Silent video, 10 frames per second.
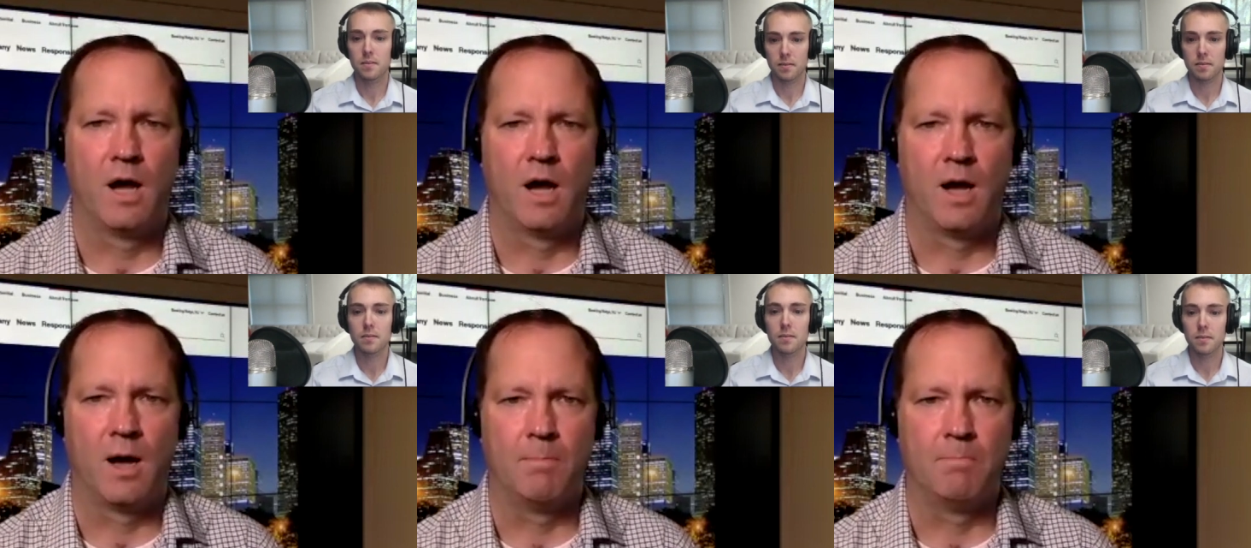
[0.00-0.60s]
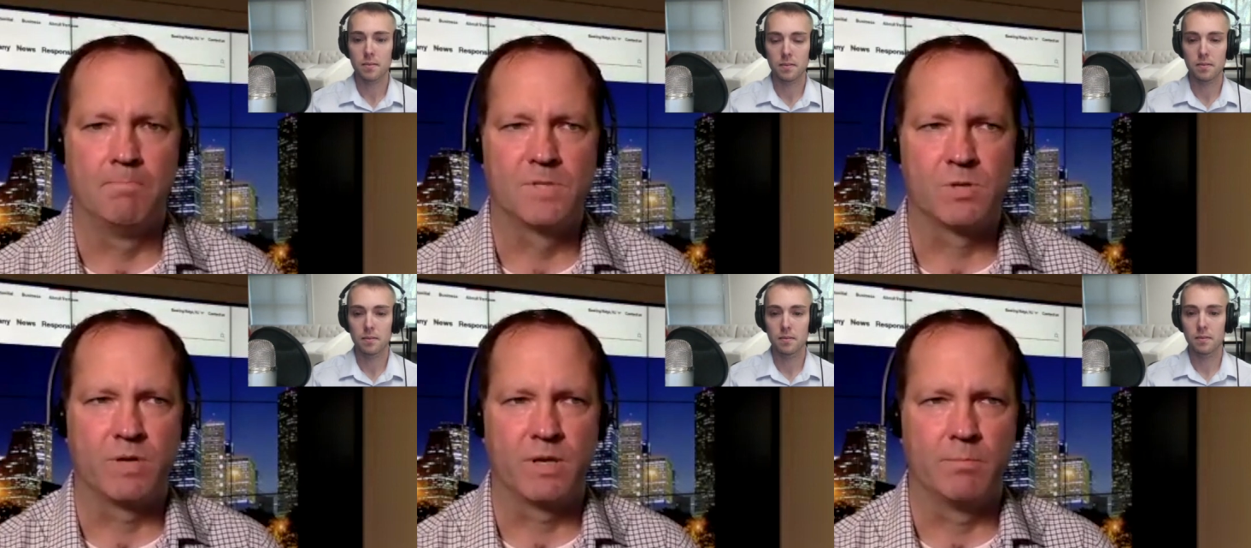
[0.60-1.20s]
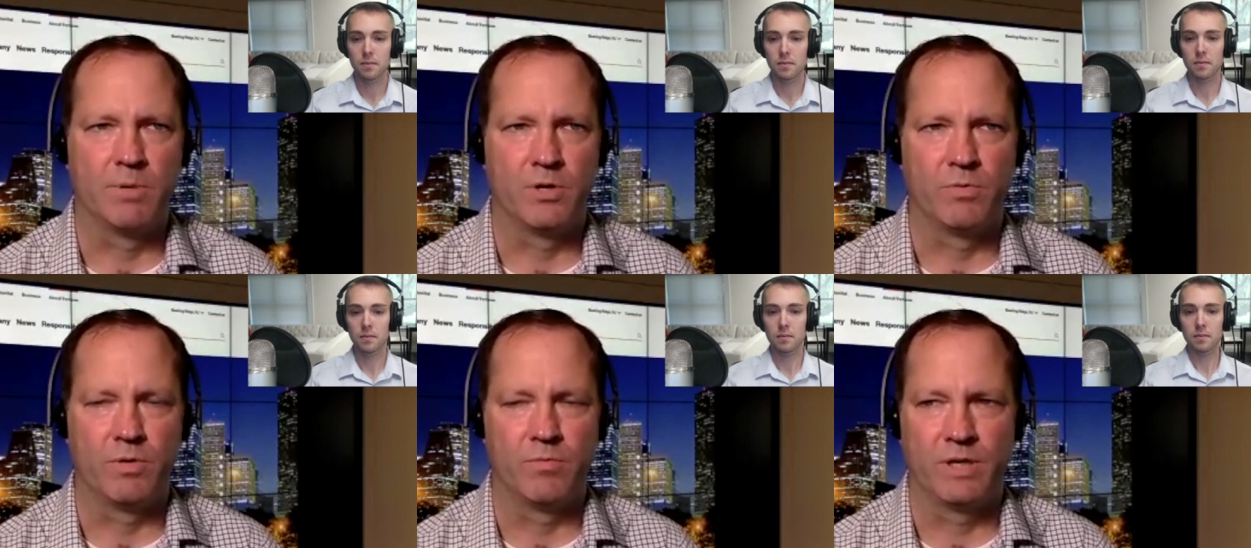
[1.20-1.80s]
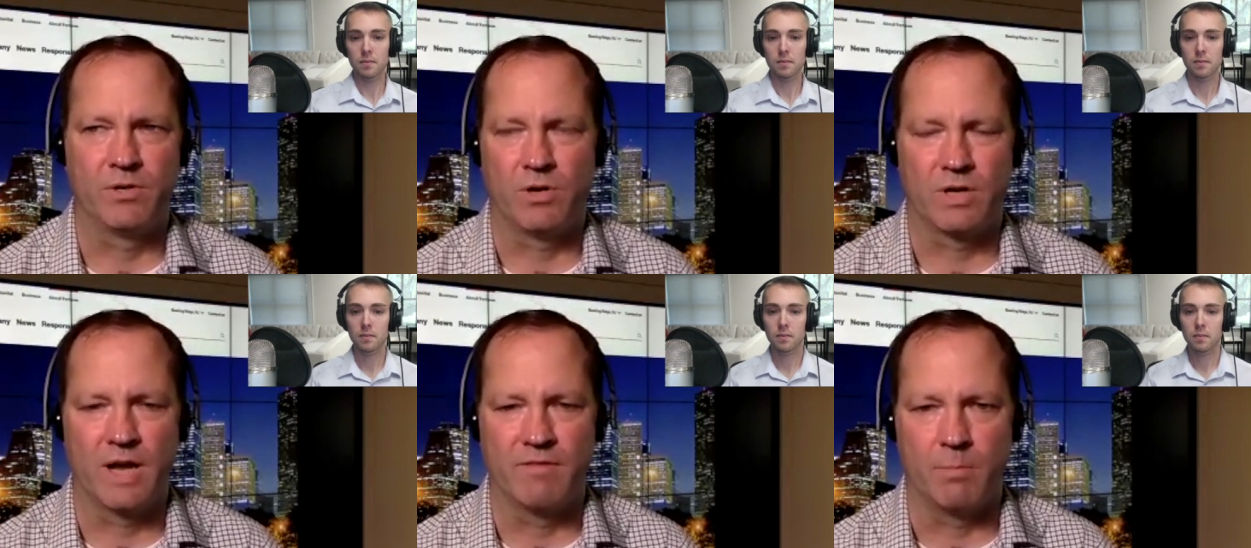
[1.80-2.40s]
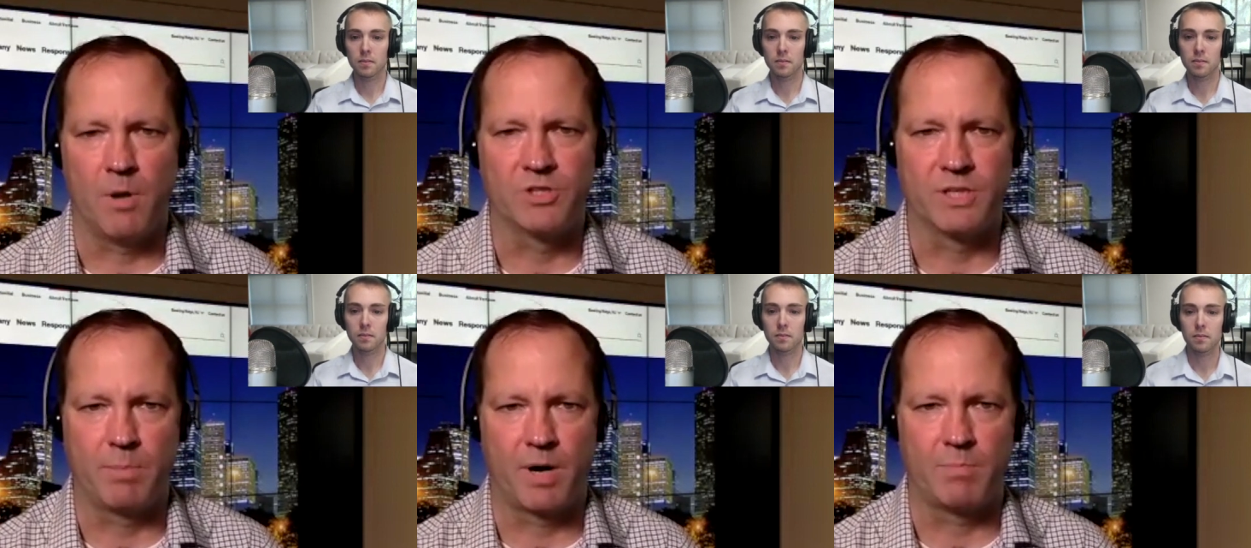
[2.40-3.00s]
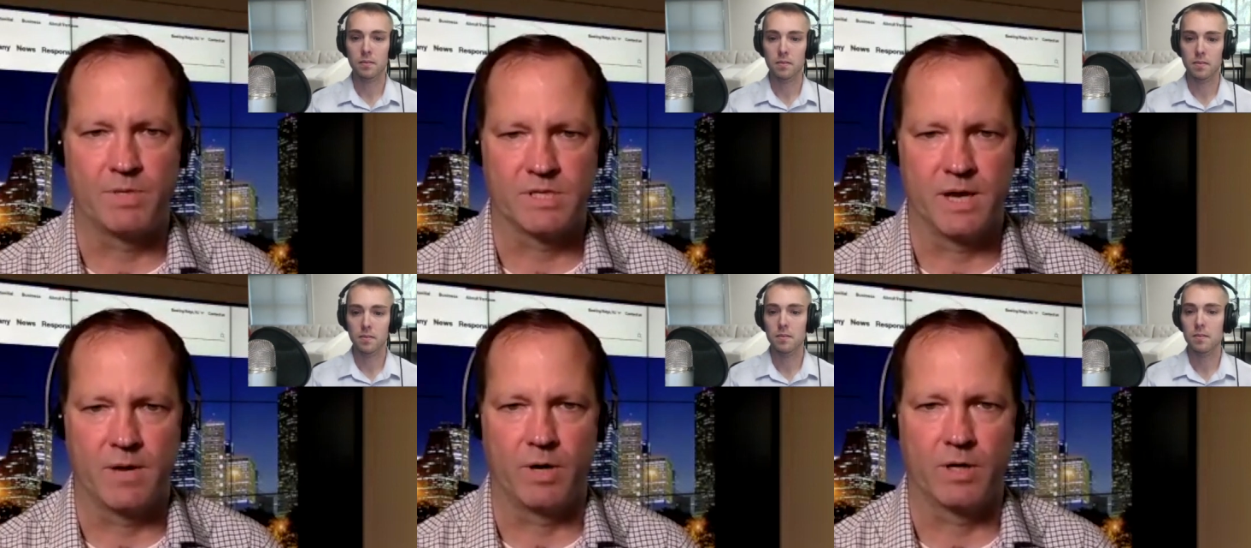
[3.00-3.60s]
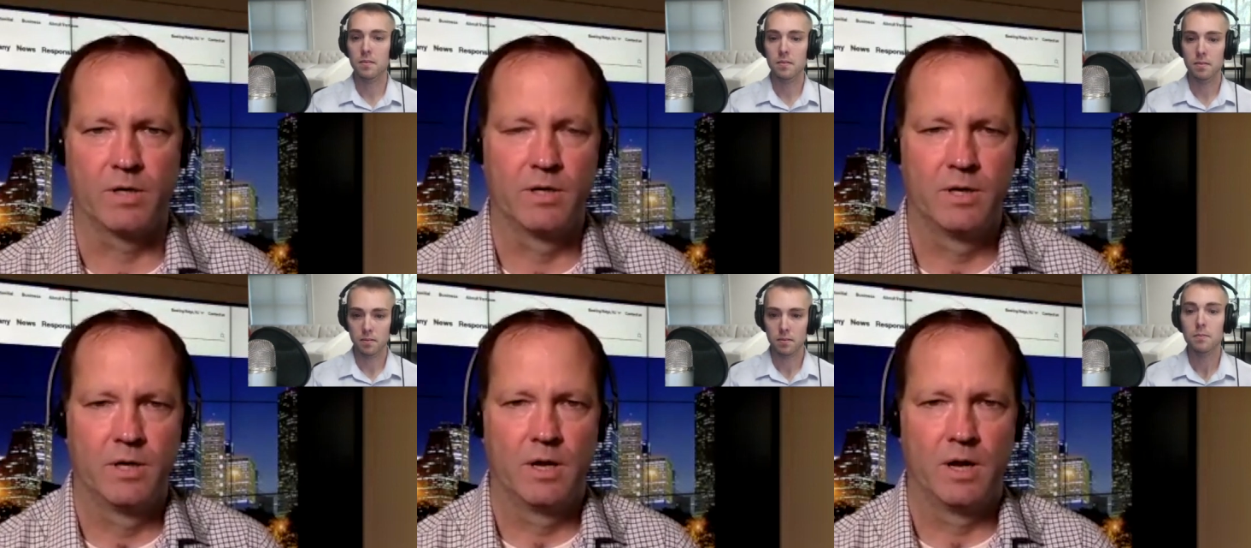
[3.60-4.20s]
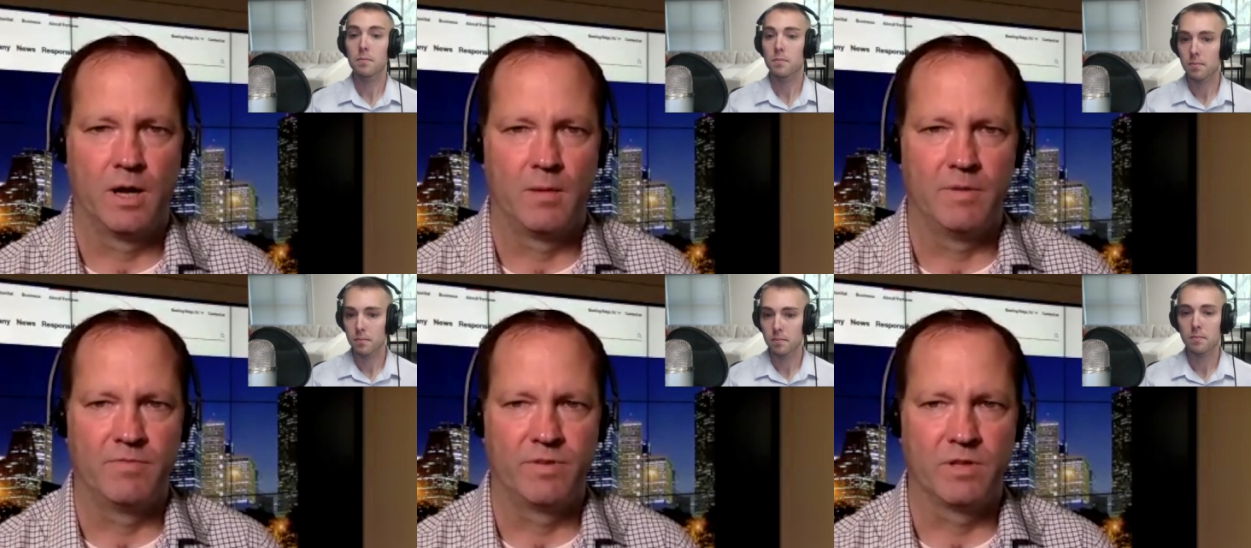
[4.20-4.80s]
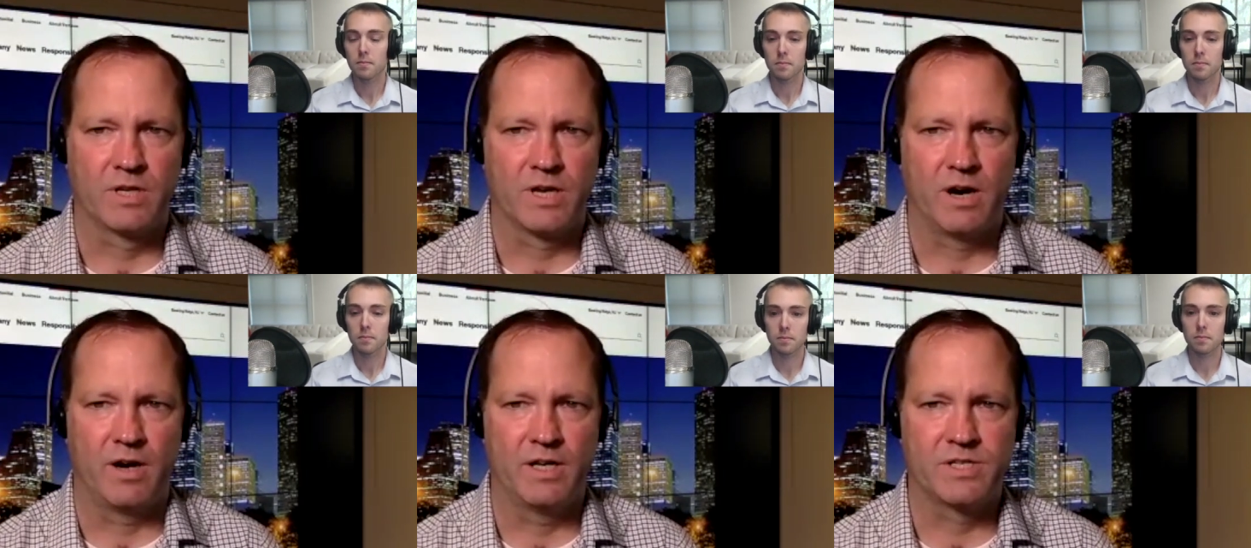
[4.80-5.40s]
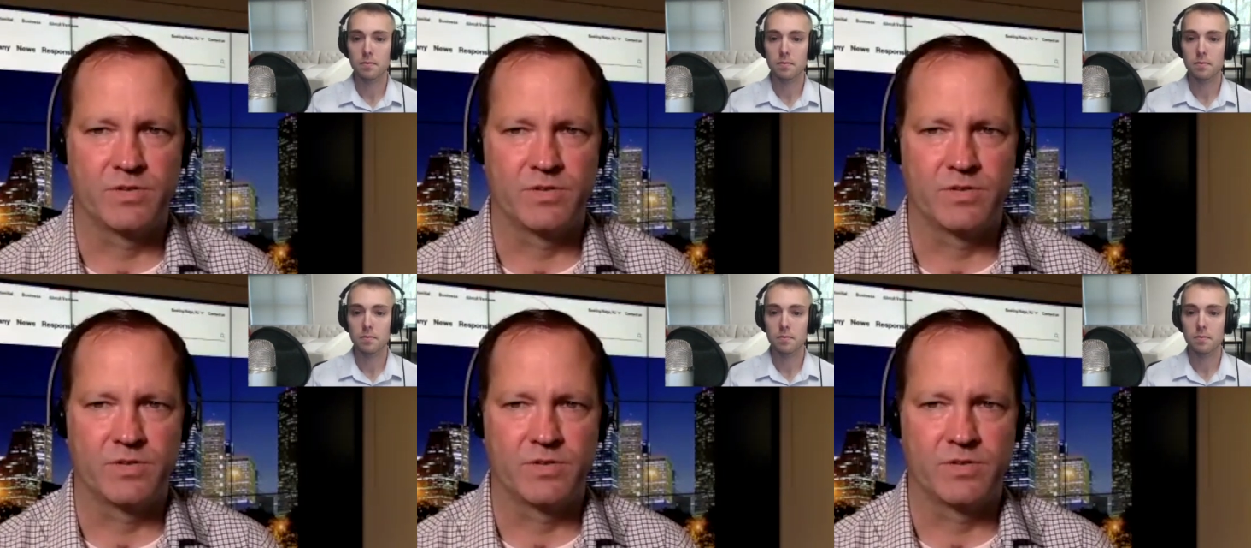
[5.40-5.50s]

Speaker 1: Um, so we can build what we call kind of a multi-purpose network. Um, if you look at our